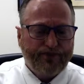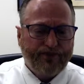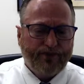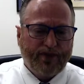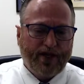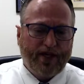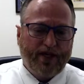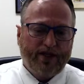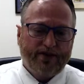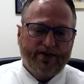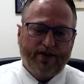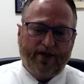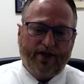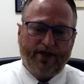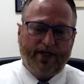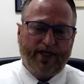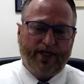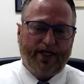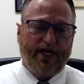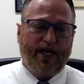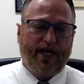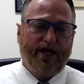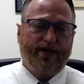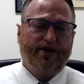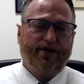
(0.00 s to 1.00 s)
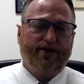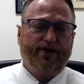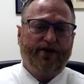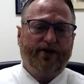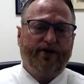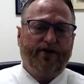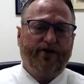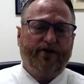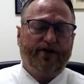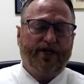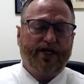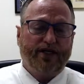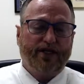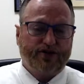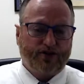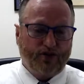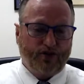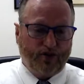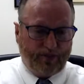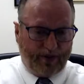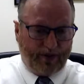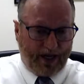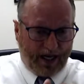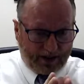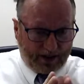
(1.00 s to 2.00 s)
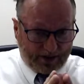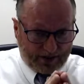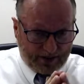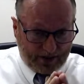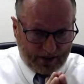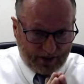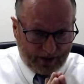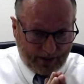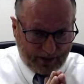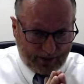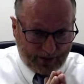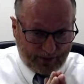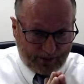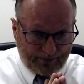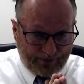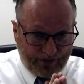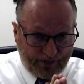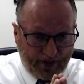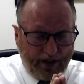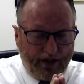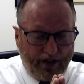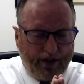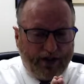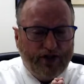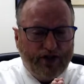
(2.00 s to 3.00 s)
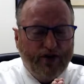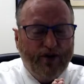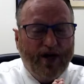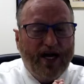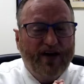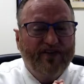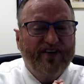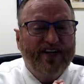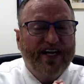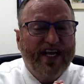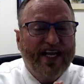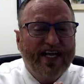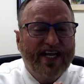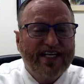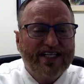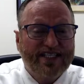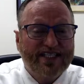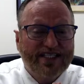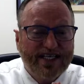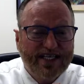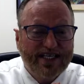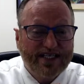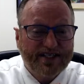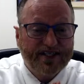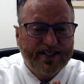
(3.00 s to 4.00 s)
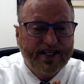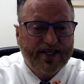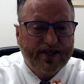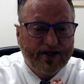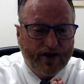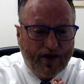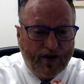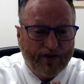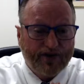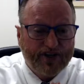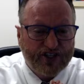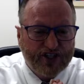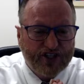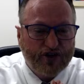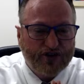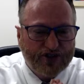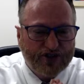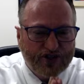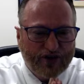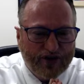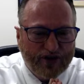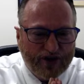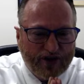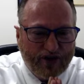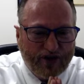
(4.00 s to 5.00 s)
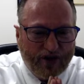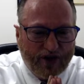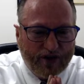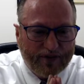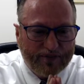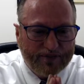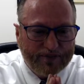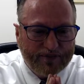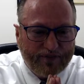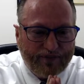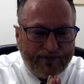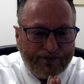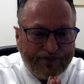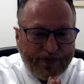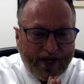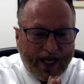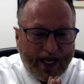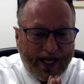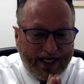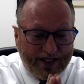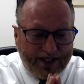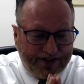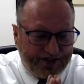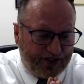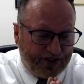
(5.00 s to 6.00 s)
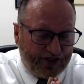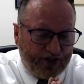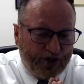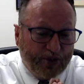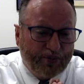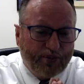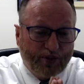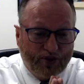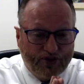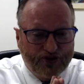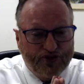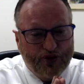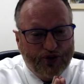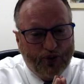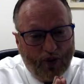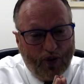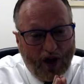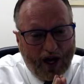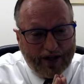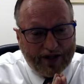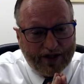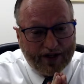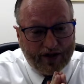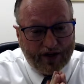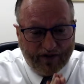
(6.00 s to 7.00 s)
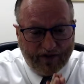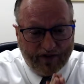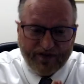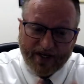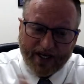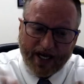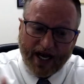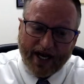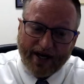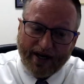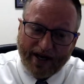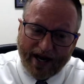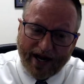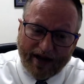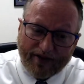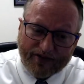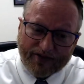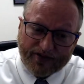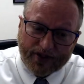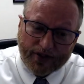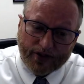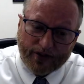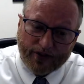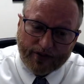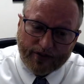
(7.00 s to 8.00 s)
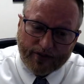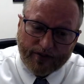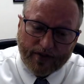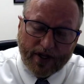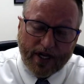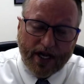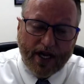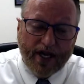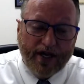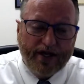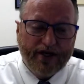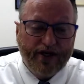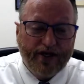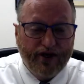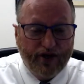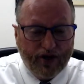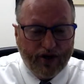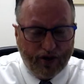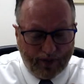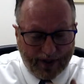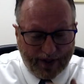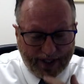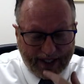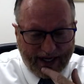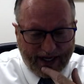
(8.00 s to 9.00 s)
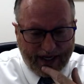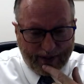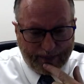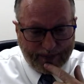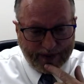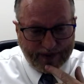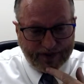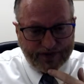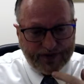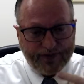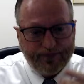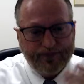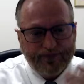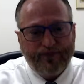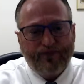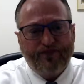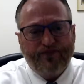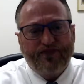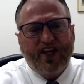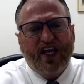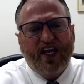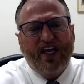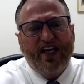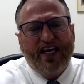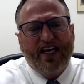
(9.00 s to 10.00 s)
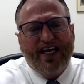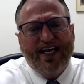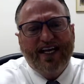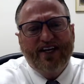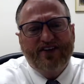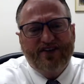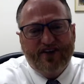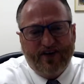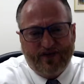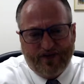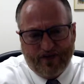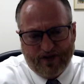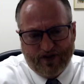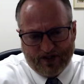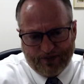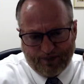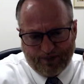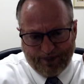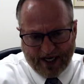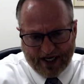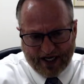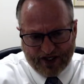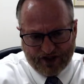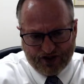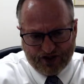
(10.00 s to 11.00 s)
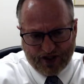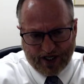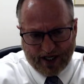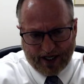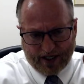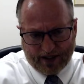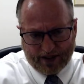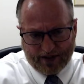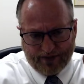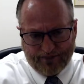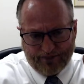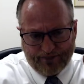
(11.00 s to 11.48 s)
That's all you got to do. And let's go back to you. You have an SSN called a Social Security card. It's in your personal wallet. Hopefully you got it out too. You know what happens? You get your first paycheck.